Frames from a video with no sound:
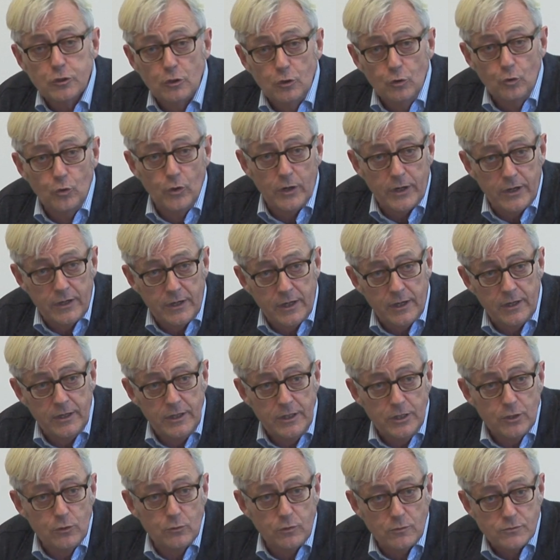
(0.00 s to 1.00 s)
lower in
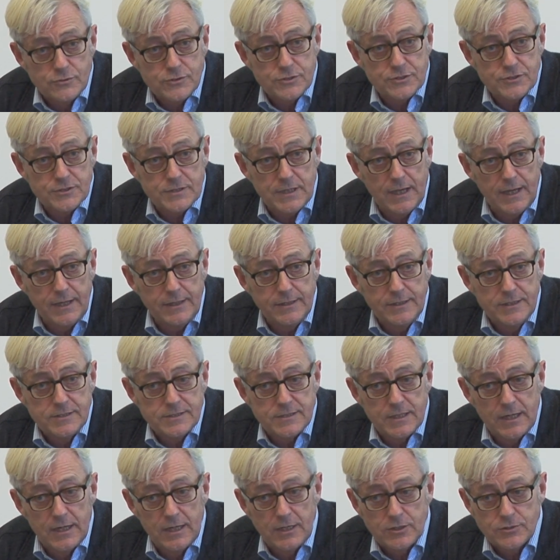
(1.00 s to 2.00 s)
unequal societies
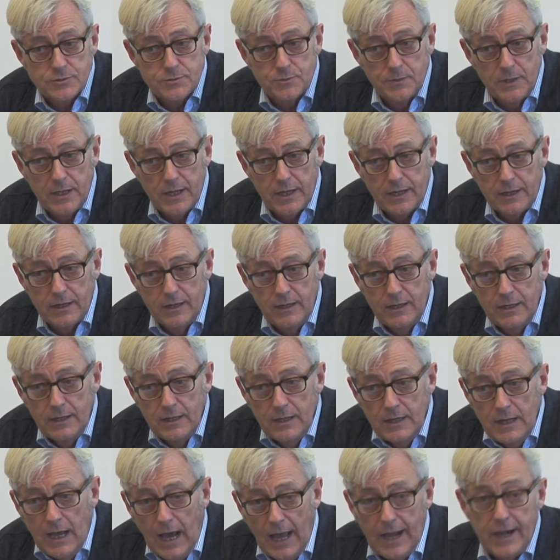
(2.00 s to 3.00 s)
than elsewhere.
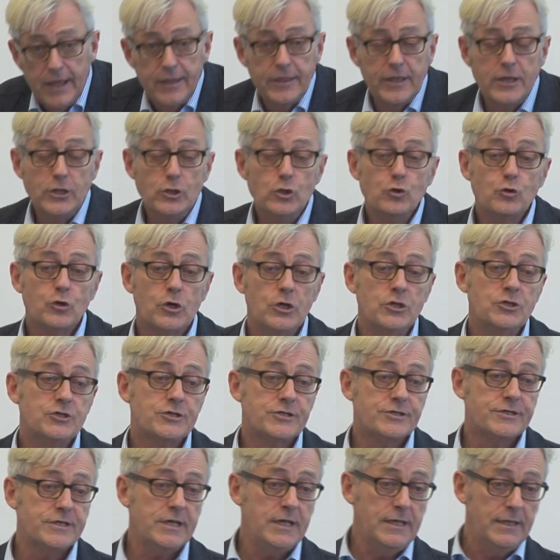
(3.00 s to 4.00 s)
And I think you can
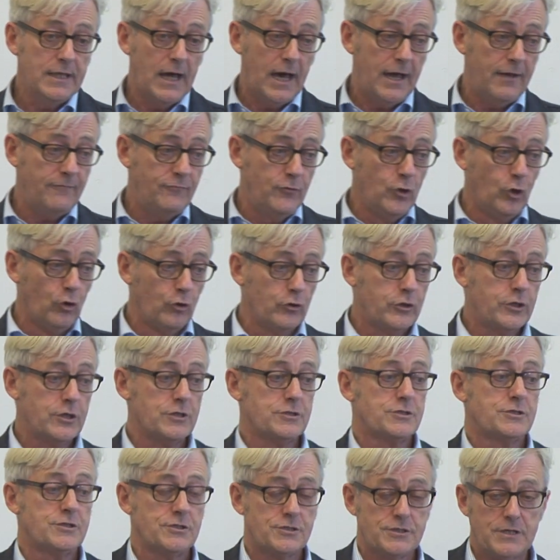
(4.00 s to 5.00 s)
see that if you look at
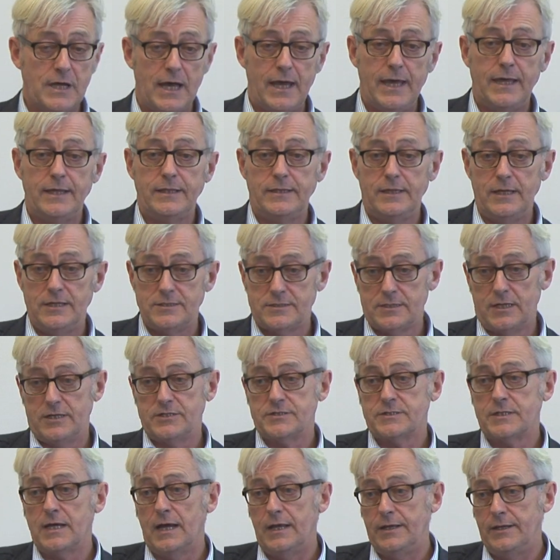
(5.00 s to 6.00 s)
societies like
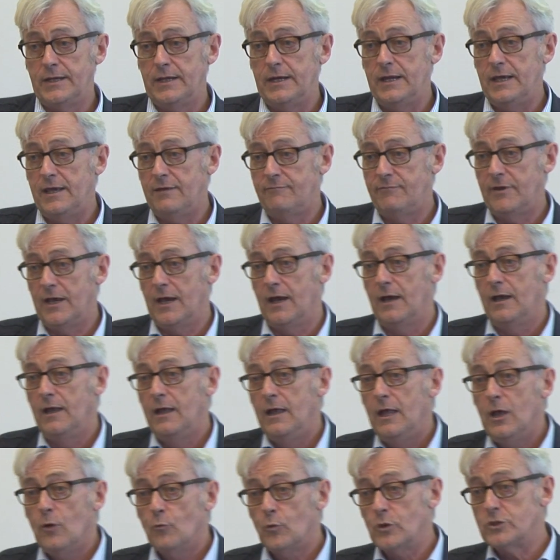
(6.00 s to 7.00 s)
Scandinavia,
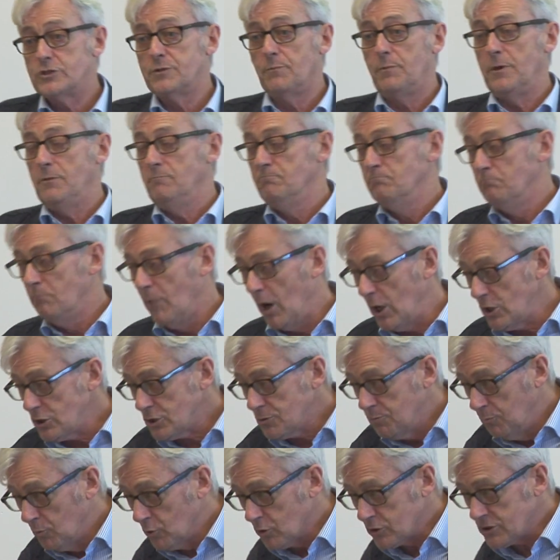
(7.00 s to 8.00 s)
which have been
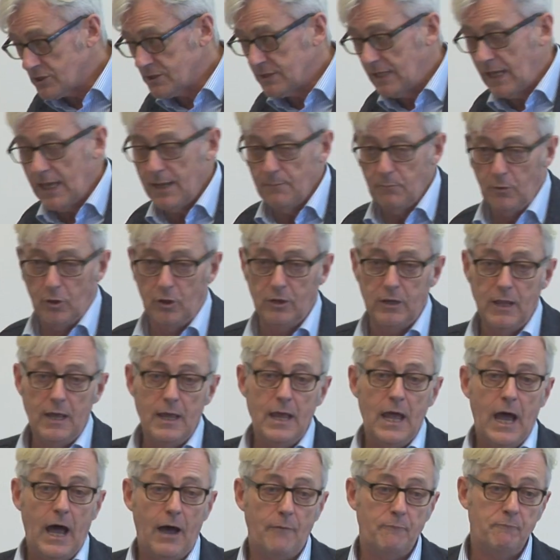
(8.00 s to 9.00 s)
much more stable,
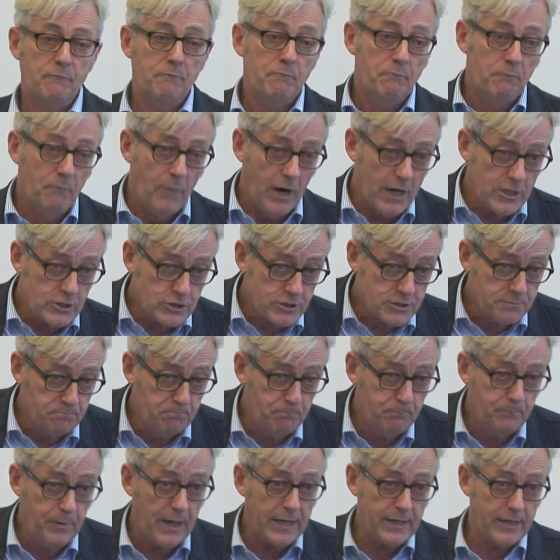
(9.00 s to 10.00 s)
have much
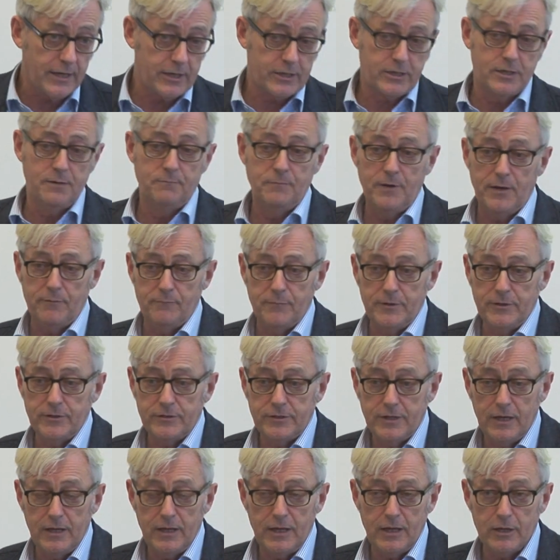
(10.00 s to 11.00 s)
bigger commitment
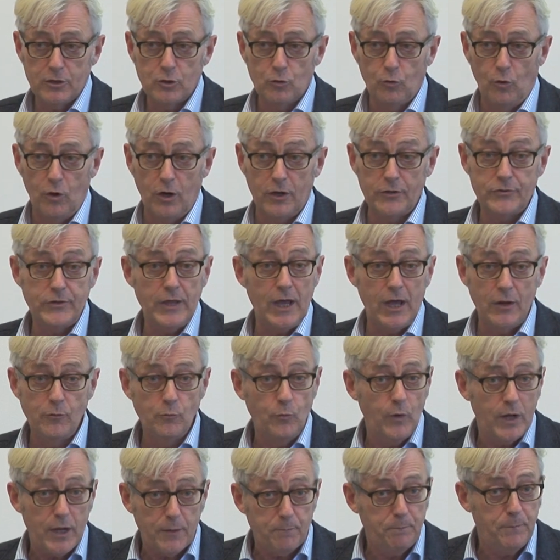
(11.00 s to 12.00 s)
to equality, and
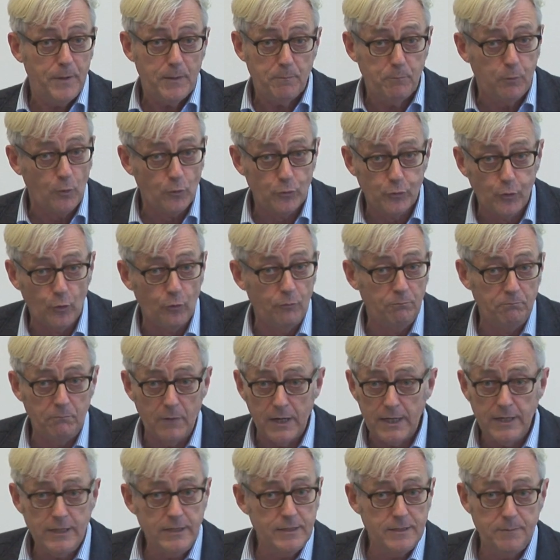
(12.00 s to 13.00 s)
where people don't
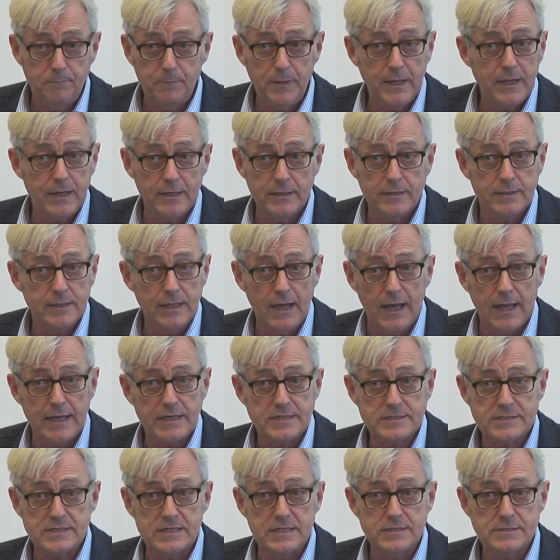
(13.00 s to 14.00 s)
mind paying
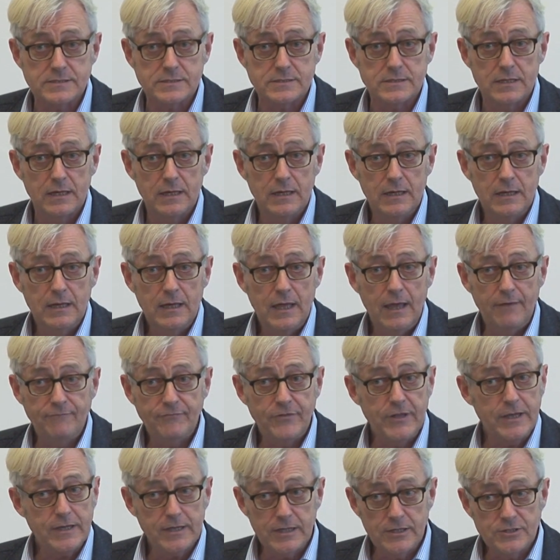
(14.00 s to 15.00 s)
taxes if
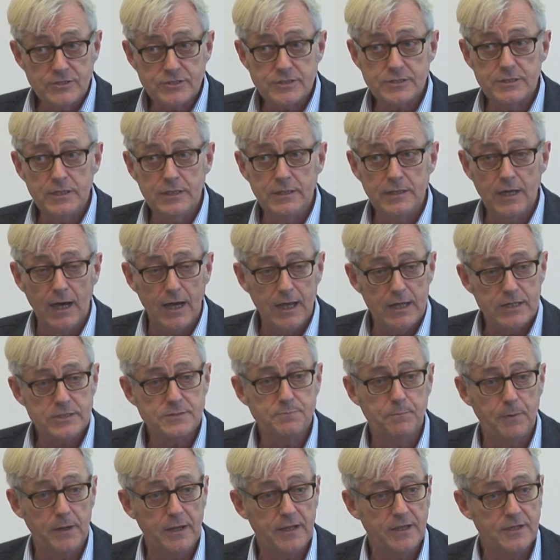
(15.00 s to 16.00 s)
they can see that as
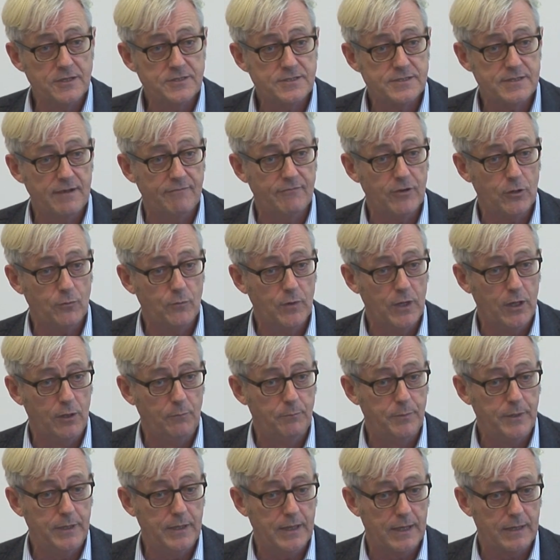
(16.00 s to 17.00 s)
bringing civic
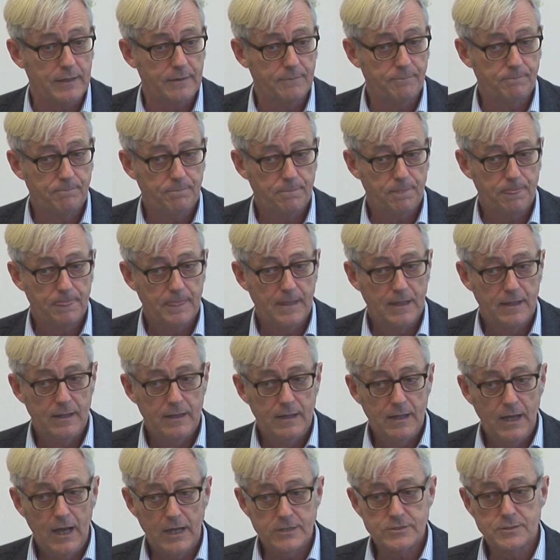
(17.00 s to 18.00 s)
well-being,
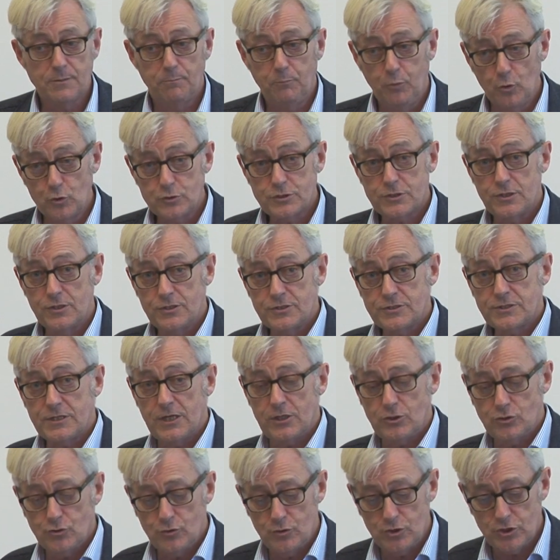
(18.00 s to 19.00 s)
as opposed to the
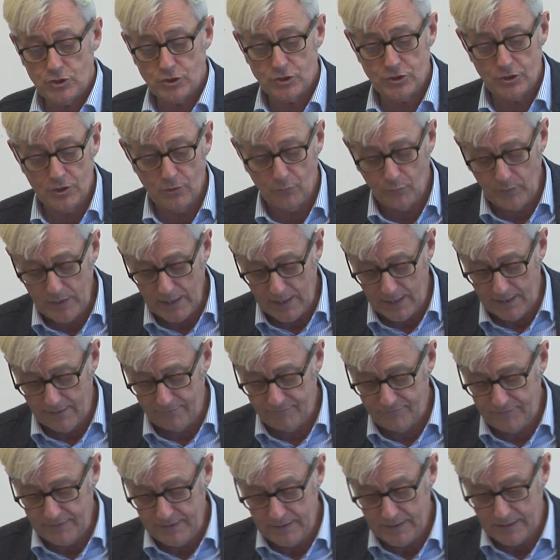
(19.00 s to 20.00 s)
situation that we
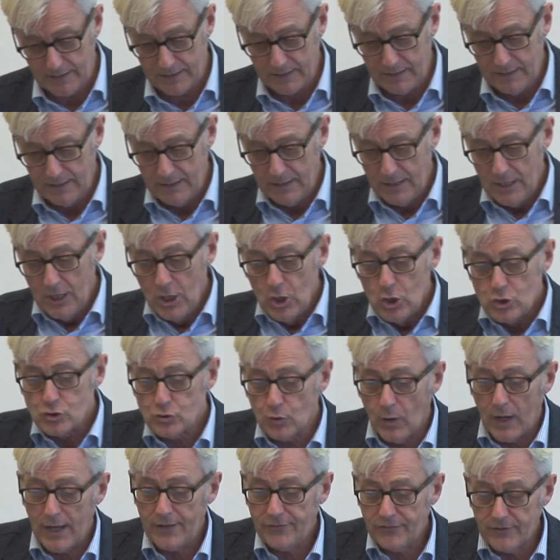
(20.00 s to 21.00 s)
have here.
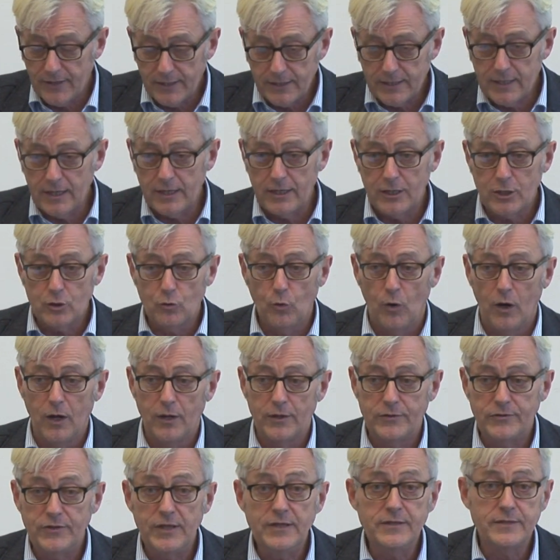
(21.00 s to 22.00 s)
So I think
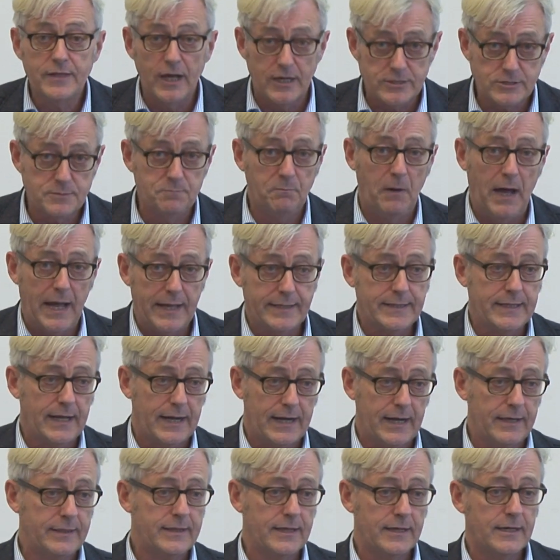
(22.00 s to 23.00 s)
inequality does matter.
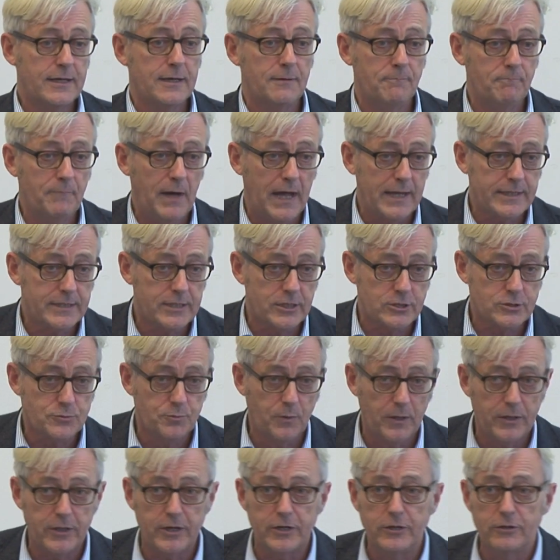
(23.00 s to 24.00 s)
I think it matters
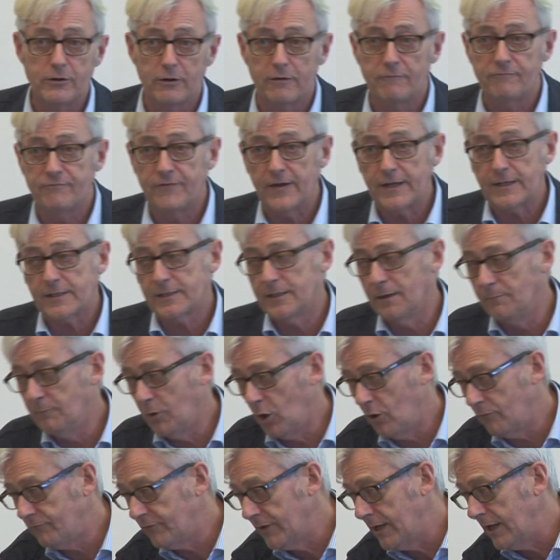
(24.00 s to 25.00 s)
whether you're a victim
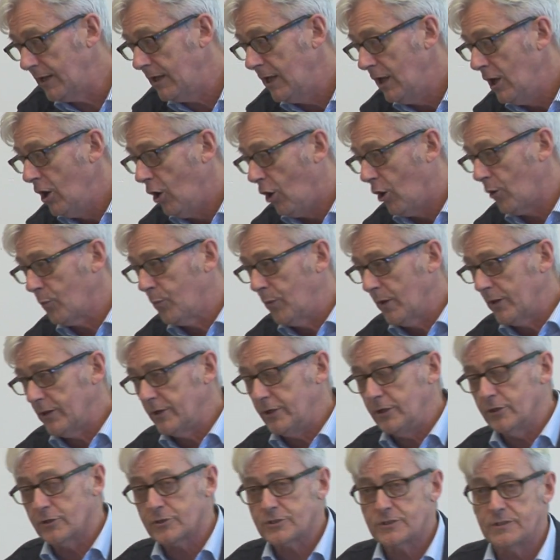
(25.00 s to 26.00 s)
of it or whether
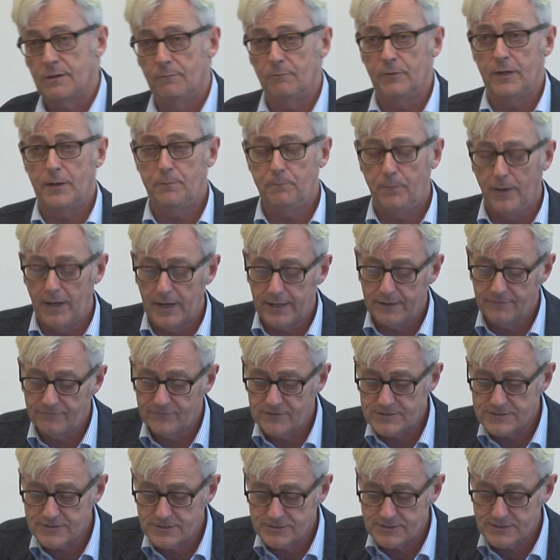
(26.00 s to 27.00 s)
you're simply part of
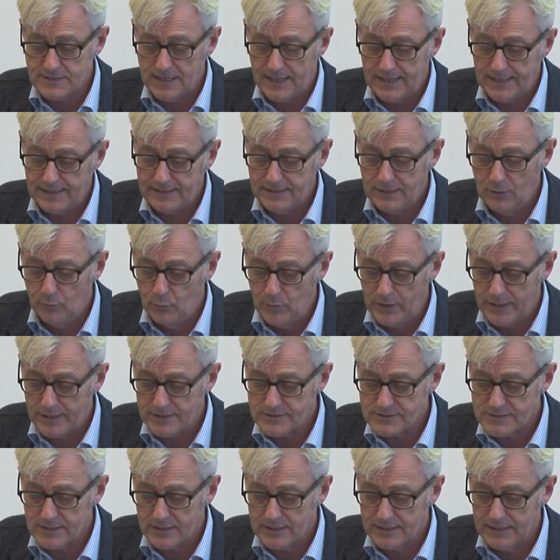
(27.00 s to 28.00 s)
a society where
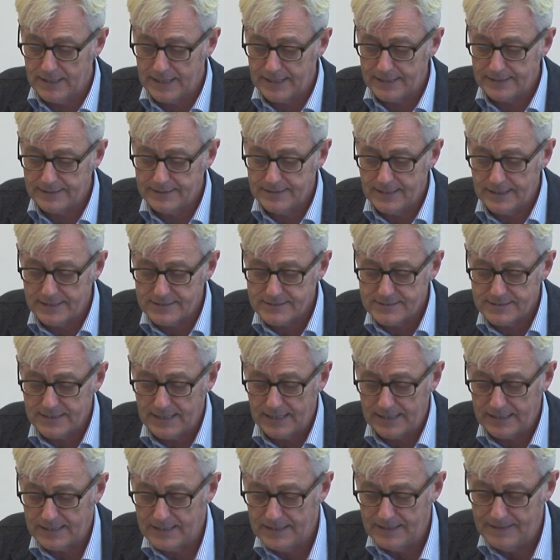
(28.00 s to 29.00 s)
it's a
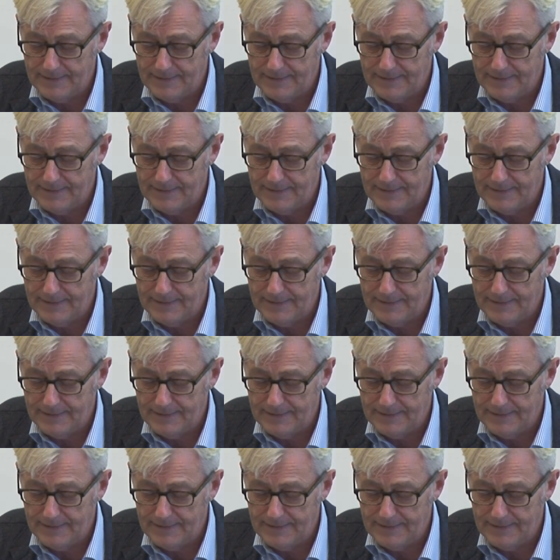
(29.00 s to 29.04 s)
characteristic.